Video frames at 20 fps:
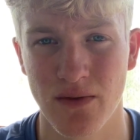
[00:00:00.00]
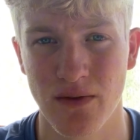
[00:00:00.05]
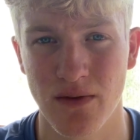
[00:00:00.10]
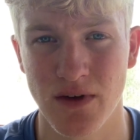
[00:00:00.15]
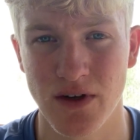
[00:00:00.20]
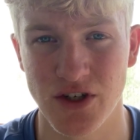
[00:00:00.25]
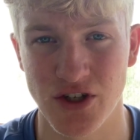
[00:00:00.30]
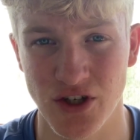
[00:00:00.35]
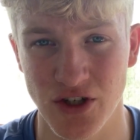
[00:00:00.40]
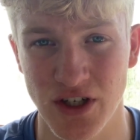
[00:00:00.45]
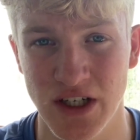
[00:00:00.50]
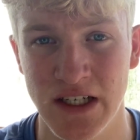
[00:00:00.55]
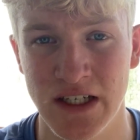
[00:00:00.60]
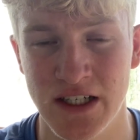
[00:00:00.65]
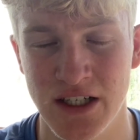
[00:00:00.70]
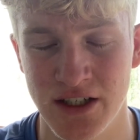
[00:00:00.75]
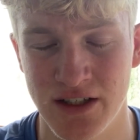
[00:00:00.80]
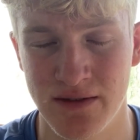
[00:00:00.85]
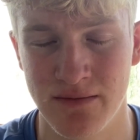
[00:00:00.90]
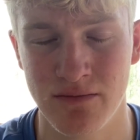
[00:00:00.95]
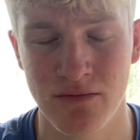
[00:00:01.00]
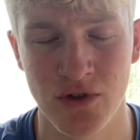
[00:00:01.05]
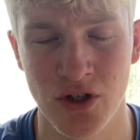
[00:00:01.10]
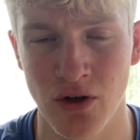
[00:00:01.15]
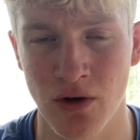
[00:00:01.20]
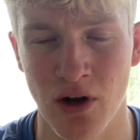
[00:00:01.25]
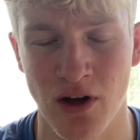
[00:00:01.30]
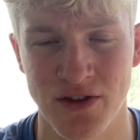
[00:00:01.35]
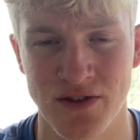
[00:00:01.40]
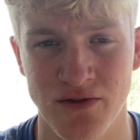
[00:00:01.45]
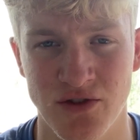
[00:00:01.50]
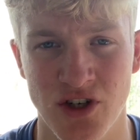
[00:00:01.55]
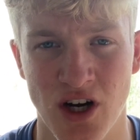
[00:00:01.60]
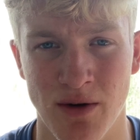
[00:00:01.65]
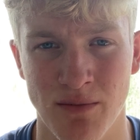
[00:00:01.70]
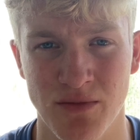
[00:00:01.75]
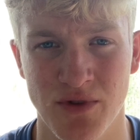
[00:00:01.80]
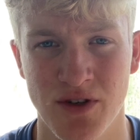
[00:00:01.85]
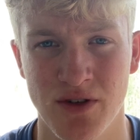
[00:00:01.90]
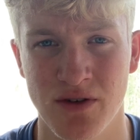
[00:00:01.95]
So you need to do lots of
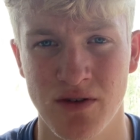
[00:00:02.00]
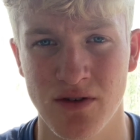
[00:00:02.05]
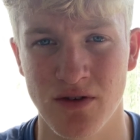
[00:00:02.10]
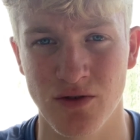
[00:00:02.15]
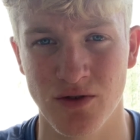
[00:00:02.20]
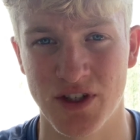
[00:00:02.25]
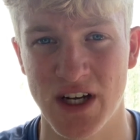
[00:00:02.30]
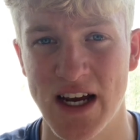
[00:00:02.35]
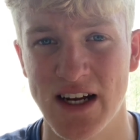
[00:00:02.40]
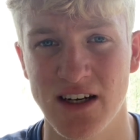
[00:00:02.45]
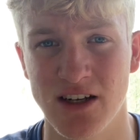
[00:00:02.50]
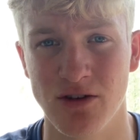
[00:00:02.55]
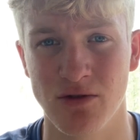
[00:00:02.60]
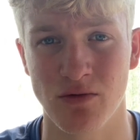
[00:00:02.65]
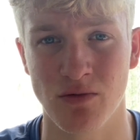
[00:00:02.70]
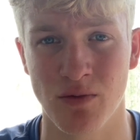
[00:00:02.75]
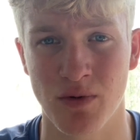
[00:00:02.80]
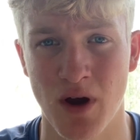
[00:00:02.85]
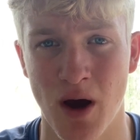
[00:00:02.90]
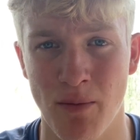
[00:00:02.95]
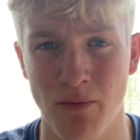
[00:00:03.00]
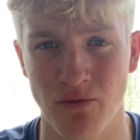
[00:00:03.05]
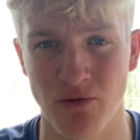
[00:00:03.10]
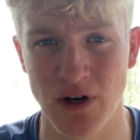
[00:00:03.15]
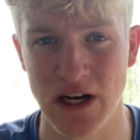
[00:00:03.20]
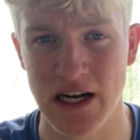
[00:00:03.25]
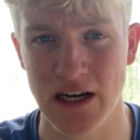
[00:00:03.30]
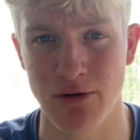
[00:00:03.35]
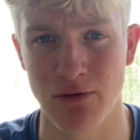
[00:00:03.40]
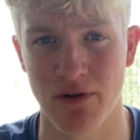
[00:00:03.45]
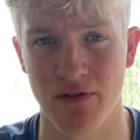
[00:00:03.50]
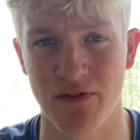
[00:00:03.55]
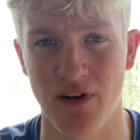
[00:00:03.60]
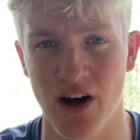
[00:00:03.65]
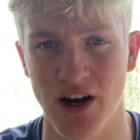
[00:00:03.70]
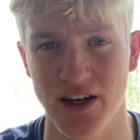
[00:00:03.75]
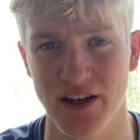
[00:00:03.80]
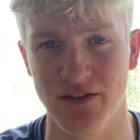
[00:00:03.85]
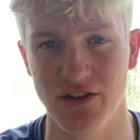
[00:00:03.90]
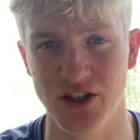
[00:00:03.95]
jumps. Your technique will become really
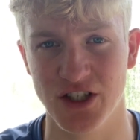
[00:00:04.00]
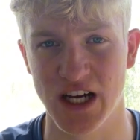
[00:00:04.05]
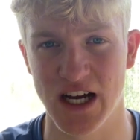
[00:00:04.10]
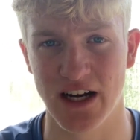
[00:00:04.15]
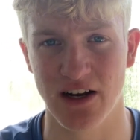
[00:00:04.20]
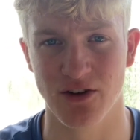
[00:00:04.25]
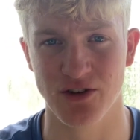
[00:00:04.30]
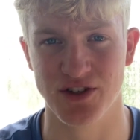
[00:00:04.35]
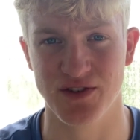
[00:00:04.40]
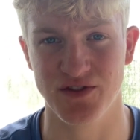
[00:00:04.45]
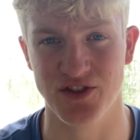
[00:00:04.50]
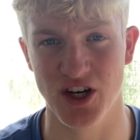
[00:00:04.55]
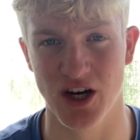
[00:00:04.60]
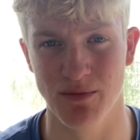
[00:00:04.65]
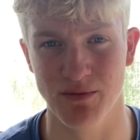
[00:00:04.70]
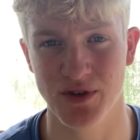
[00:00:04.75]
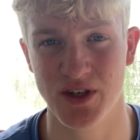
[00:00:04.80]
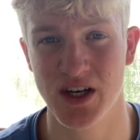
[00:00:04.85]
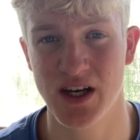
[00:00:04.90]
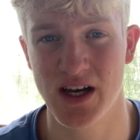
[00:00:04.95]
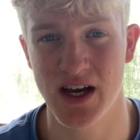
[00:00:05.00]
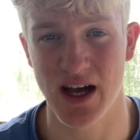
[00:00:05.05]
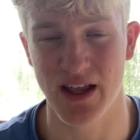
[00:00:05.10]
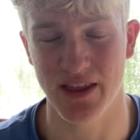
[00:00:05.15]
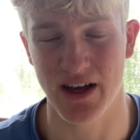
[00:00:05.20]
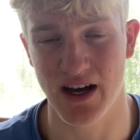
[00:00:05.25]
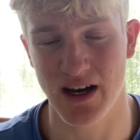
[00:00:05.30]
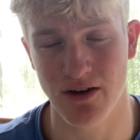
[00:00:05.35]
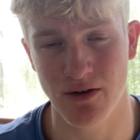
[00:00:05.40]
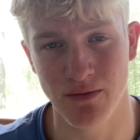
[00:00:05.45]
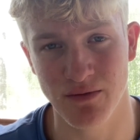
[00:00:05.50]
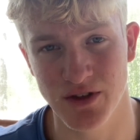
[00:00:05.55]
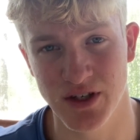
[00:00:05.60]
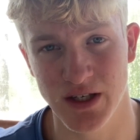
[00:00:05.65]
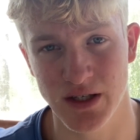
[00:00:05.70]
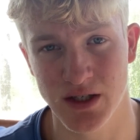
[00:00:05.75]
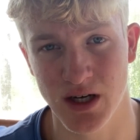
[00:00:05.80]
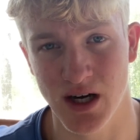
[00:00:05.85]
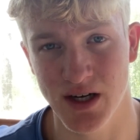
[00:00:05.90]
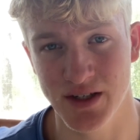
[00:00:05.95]
refined if you take lots of jumps, and that
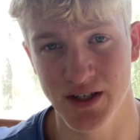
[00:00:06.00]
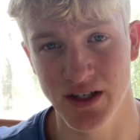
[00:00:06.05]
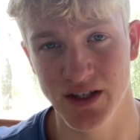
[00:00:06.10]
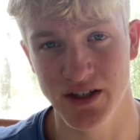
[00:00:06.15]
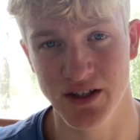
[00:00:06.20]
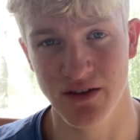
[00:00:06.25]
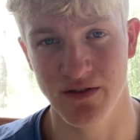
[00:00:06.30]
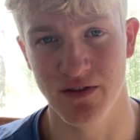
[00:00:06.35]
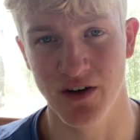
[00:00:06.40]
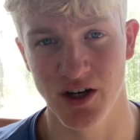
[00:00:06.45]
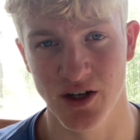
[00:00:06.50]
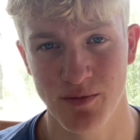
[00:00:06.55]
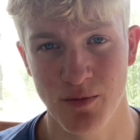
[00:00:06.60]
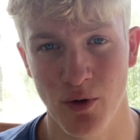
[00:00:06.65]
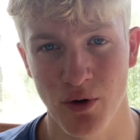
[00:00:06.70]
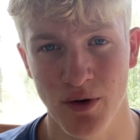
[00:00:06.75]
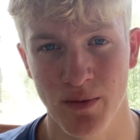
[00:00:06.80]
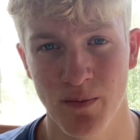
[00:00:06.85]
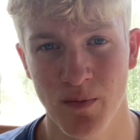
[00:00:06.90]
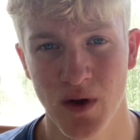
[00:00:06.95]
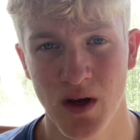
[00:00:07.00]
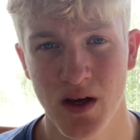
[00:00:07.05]
obviously ties into the first point.